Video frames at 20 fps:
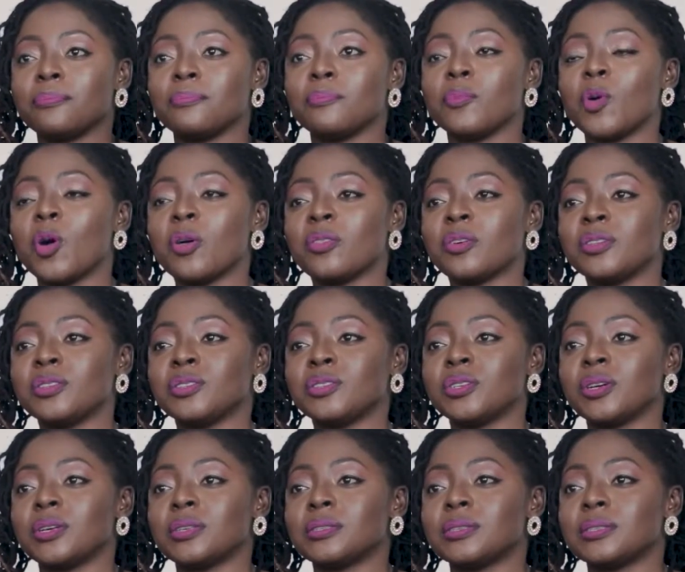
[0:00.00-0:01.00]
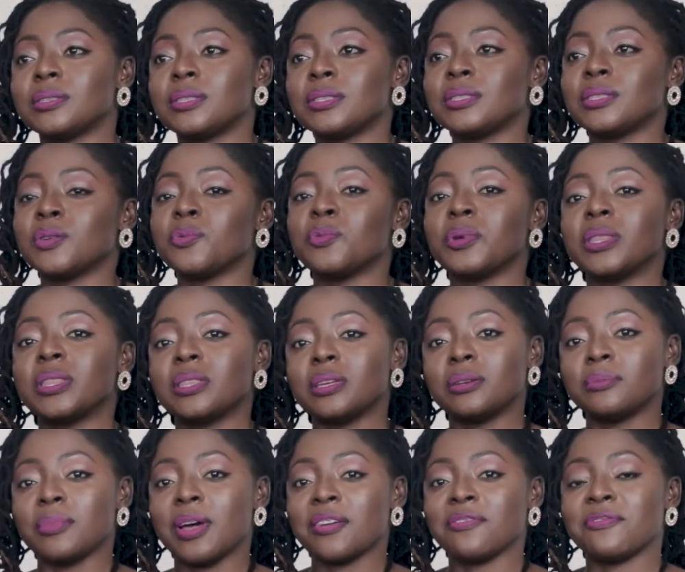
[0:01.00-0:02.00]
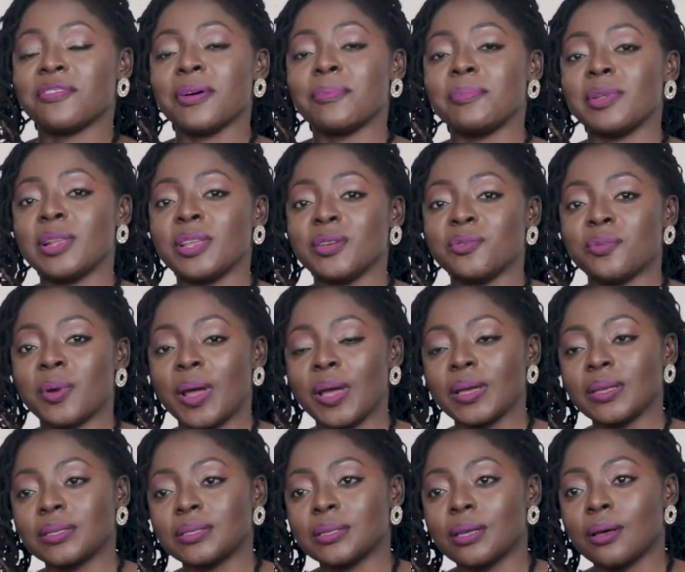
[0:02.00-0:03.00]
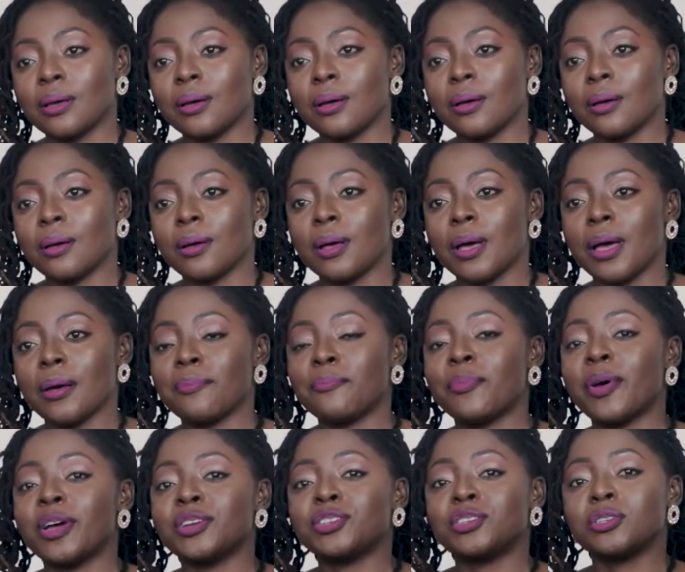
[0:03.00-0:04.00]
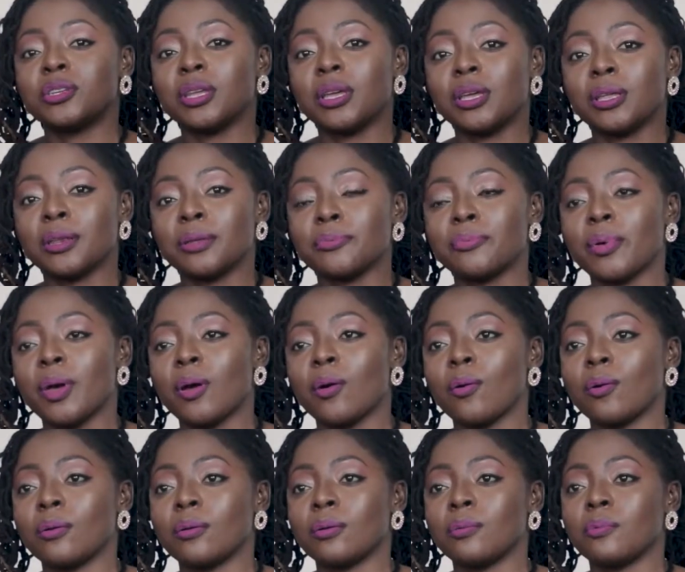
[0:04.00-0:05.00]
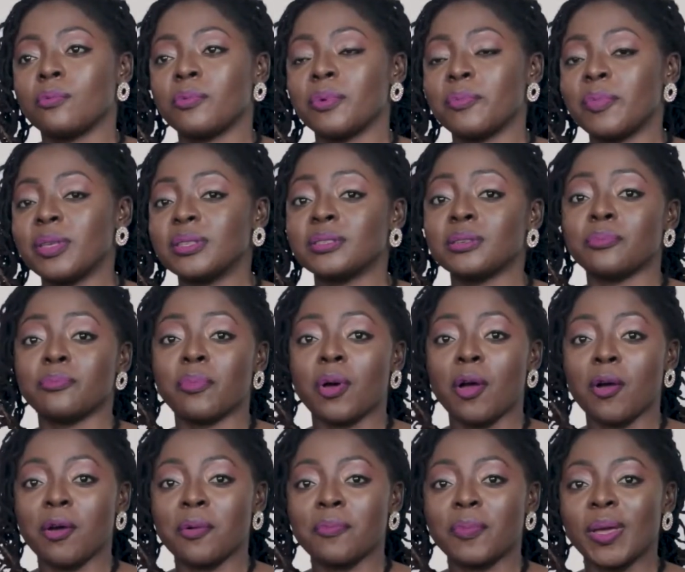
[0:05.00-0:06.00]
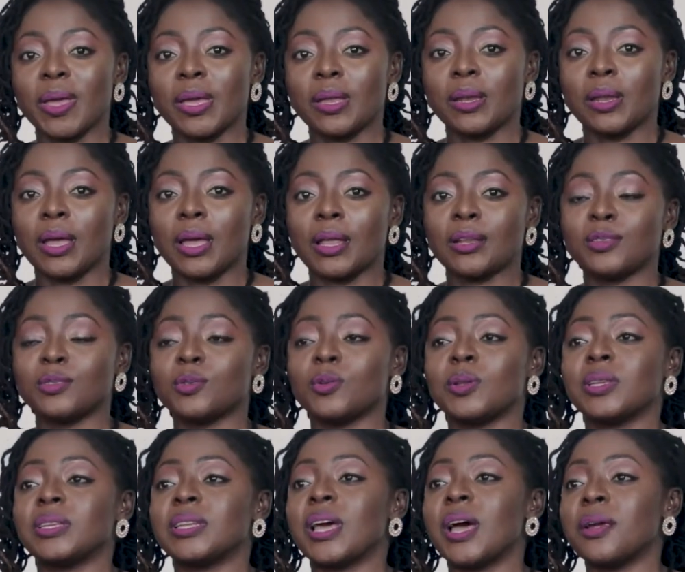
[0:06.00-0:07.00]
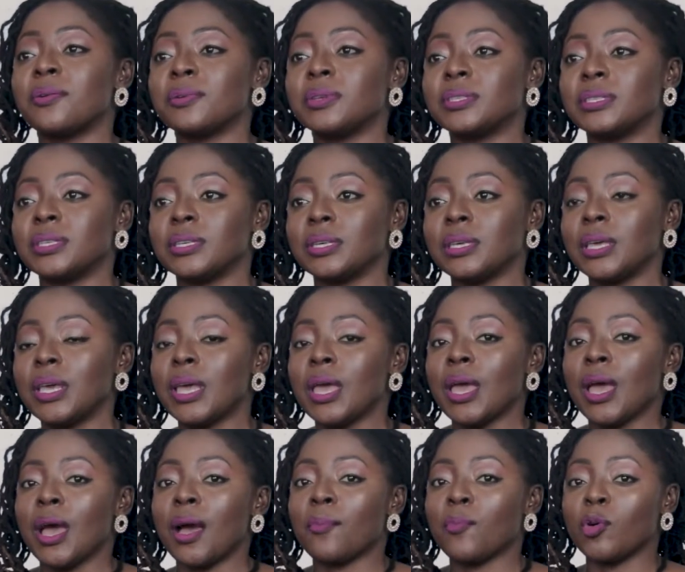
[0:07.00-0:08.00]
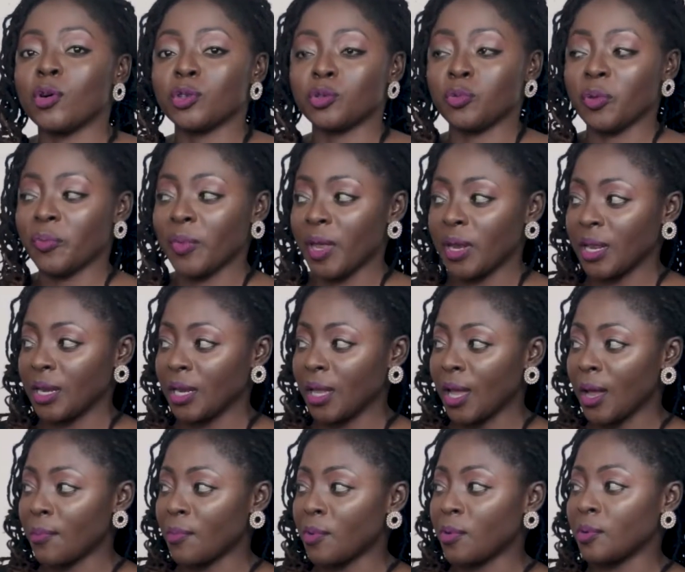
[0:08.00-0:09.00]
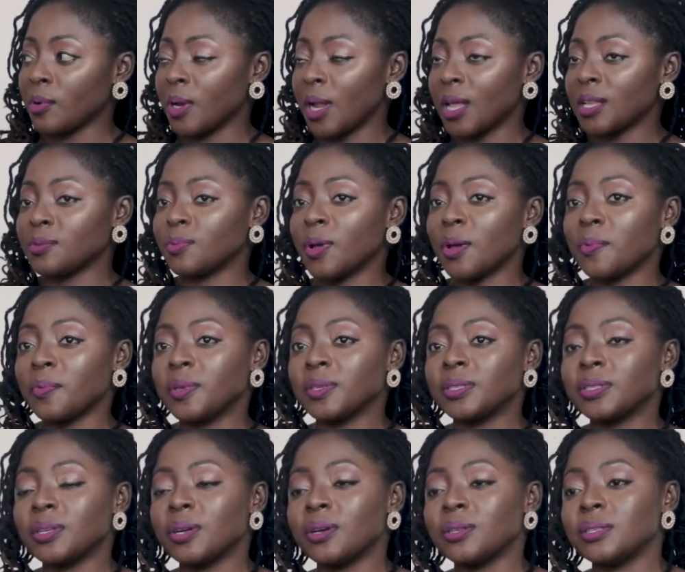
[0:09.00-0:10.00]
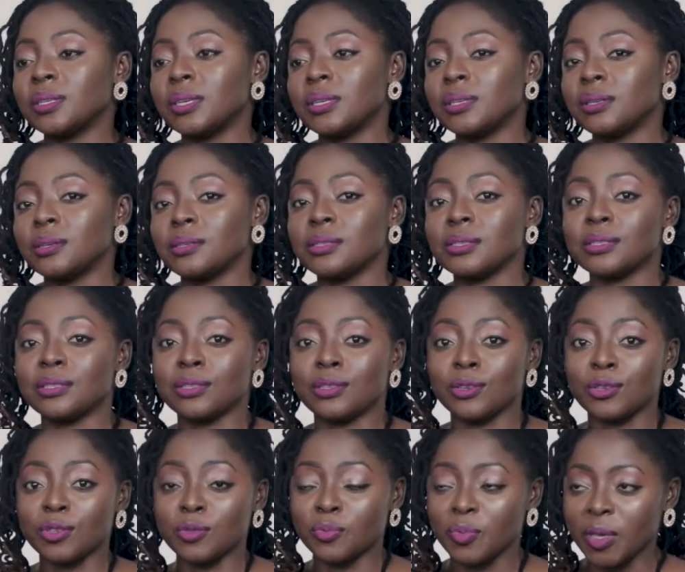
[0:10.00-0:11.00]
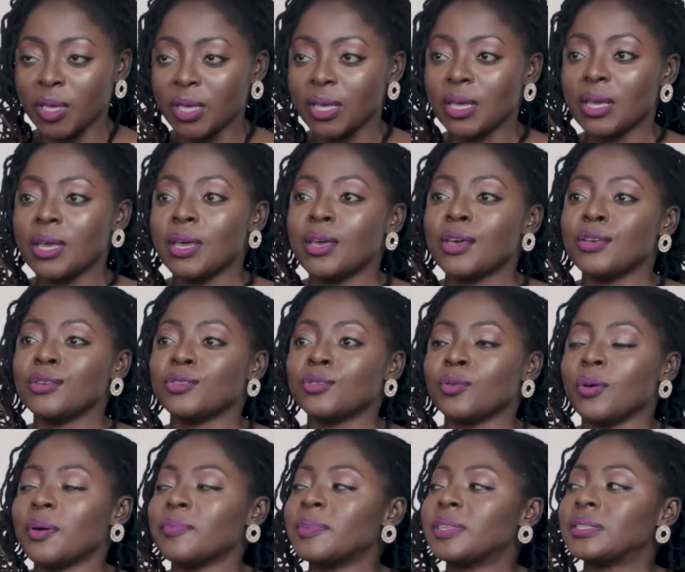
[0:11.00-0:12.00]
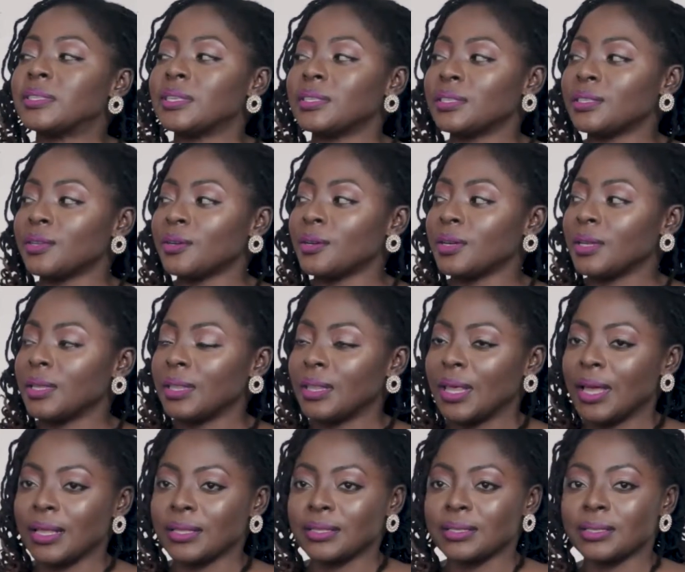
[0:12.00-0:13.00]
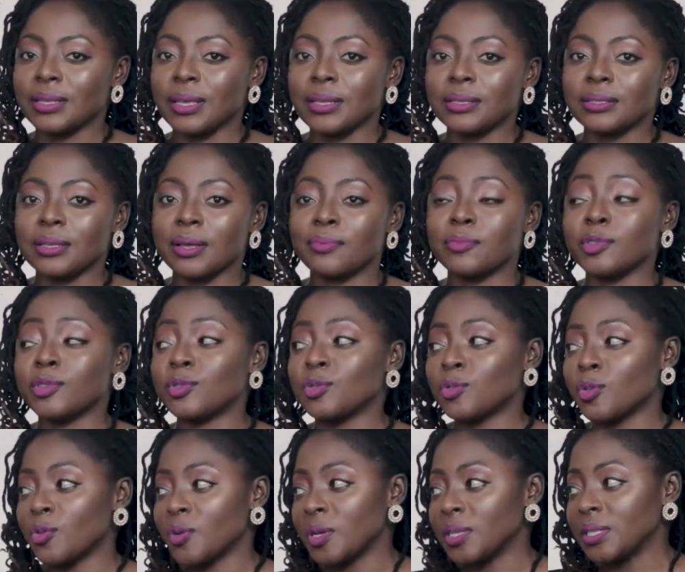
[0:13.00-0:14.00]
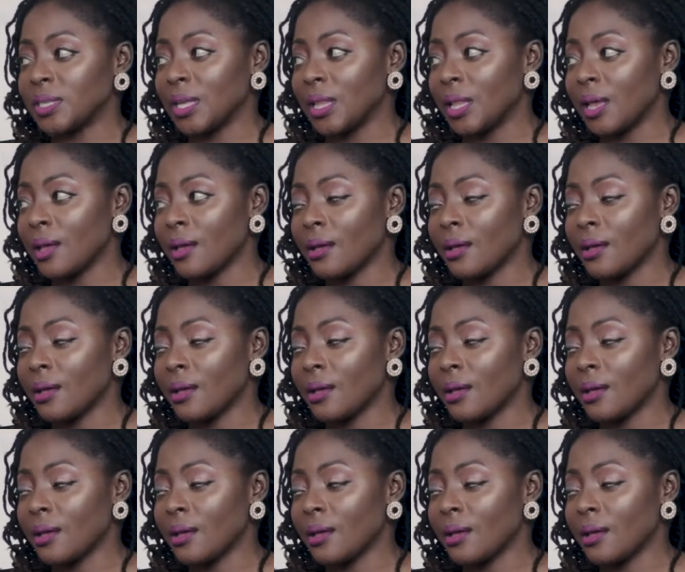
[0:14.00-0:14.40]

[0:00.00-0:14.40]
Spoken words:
More than just a sister within my family ranks. I'm passionate about women's empowerment and solidarity amongst women in Cameroon. That's why we started Sister Speak. So I'm a sister in that sense. I'm a storyteller.